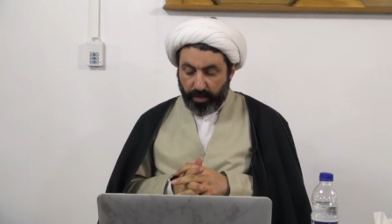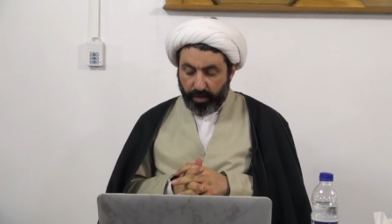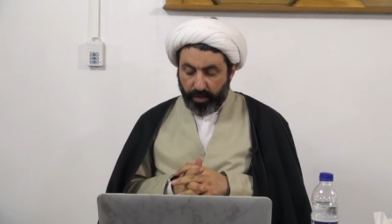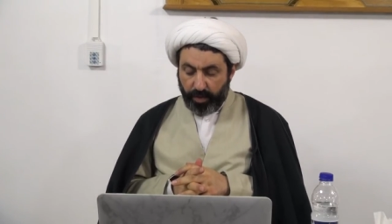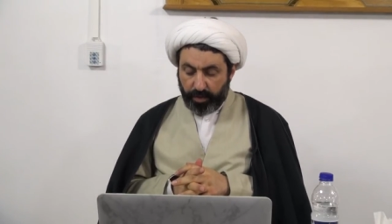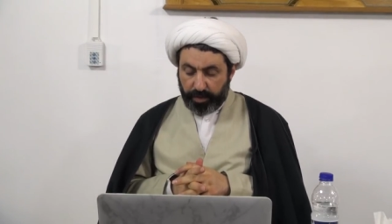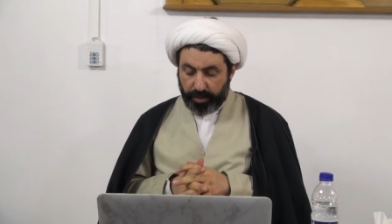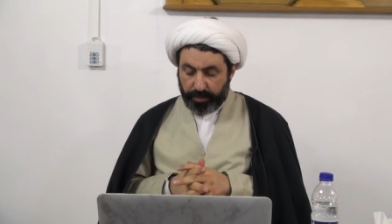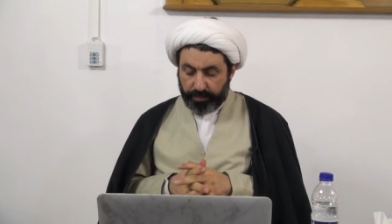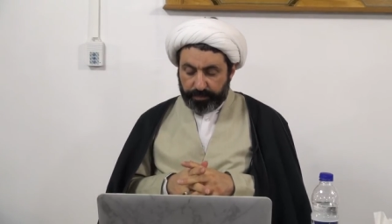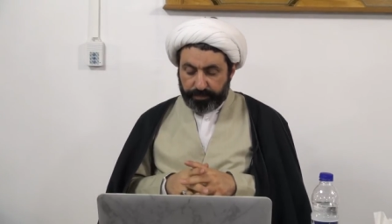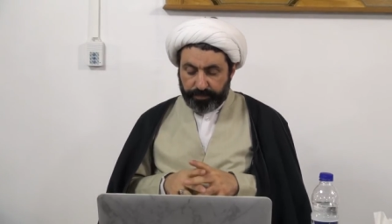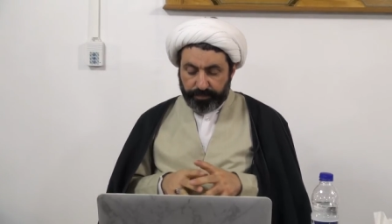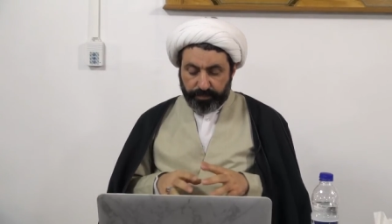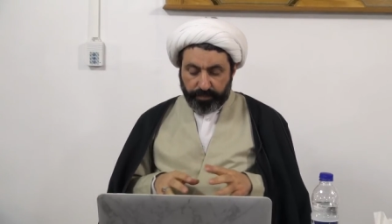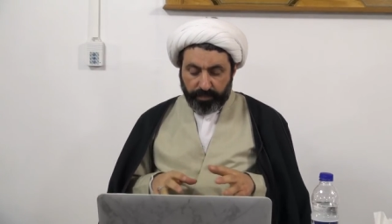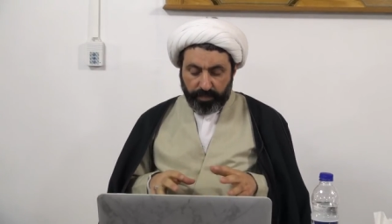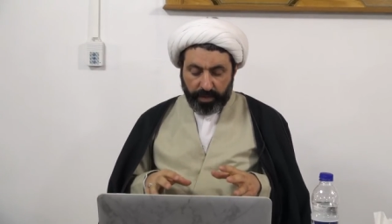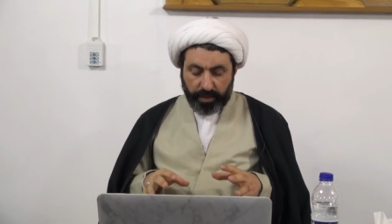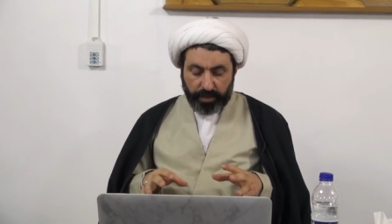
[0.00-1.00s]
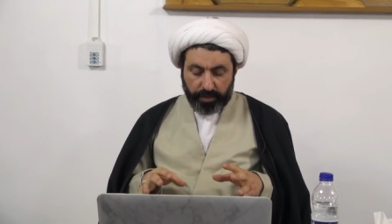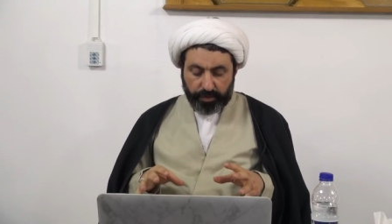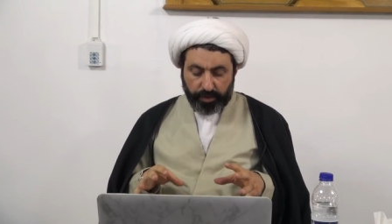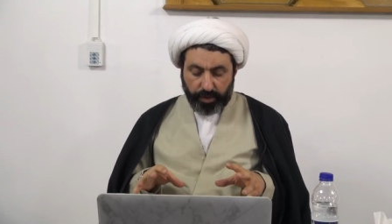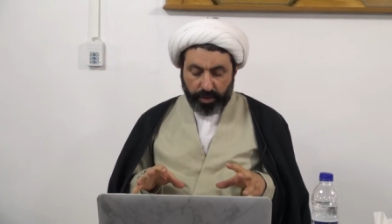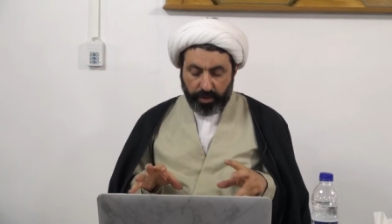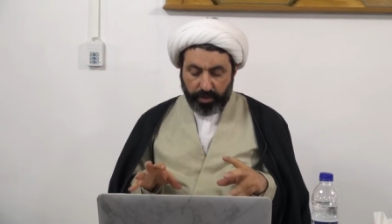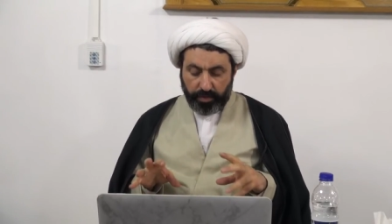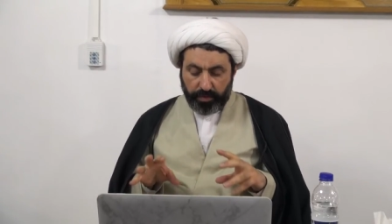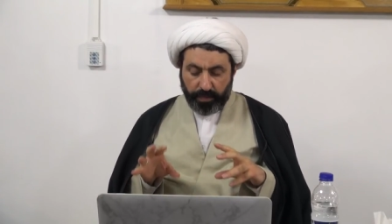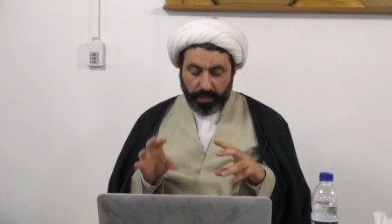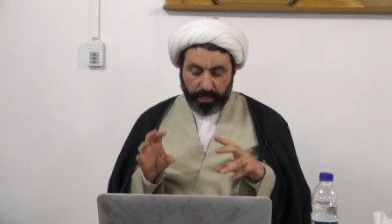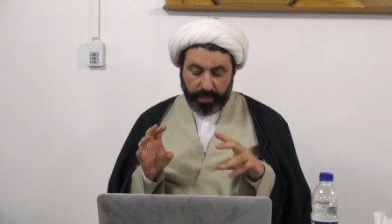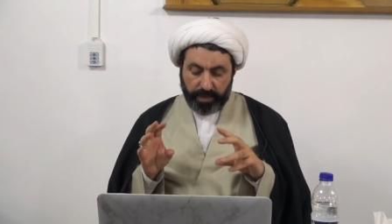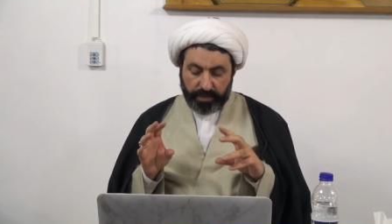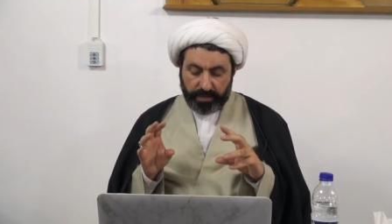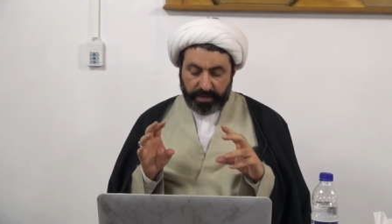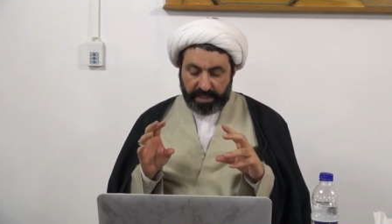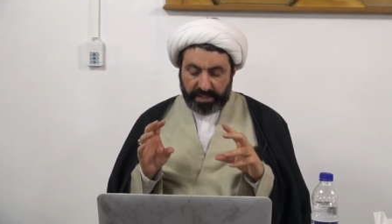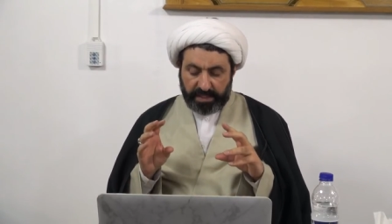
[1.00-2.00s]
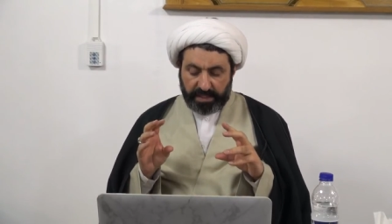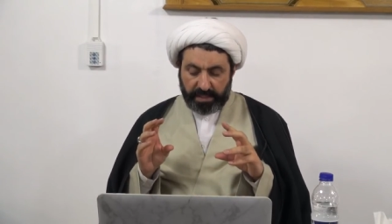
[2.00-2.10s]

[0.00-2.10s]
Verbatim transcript: Okay, so this